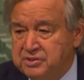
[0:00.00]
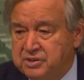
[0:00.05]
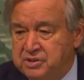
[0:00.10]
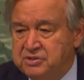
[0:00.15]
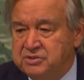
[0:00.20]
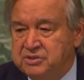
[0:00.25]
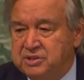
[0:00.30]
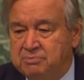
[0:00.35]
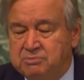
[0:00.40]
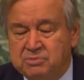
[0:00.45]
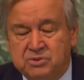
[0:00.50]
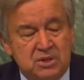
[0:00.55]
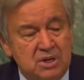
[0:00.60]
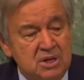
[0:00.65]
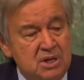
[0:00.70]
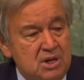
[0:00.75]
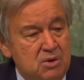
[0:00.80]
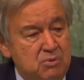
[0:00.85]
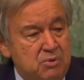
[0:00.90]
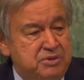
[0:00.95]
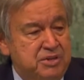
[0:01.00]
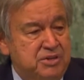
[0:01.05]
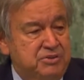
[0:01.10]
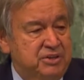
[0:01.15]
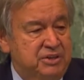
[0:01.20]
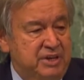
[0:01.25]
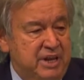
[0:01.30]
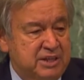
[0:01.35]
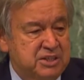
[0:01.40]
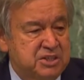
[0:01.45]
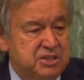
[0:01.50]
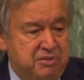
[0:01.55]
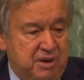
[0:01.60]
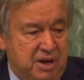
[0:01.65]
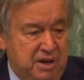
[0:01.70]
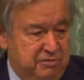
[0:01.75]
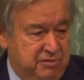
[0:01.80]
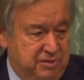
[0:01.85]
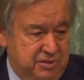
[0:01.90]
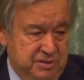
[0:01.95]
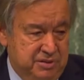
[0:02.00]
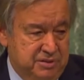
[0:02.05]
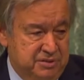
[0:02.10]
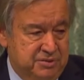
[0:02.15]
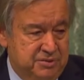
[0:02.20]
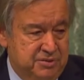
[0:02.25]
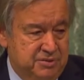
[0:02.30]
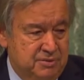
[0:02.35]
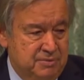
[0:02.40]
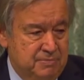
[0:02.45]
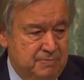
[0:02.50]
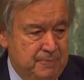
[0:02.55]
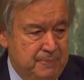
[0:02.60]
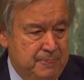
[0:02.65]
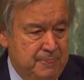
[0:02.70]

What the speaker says: systems within the next 5 years.